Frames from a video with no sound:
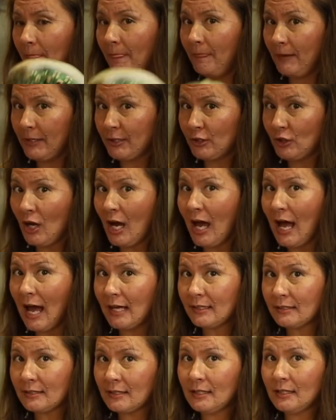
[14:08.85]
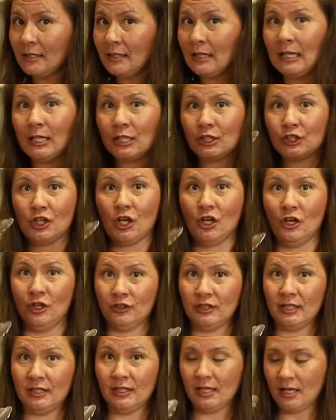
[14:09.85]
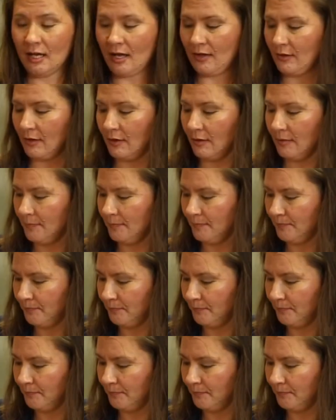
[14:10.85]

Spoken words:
these are hot, tongs in the other.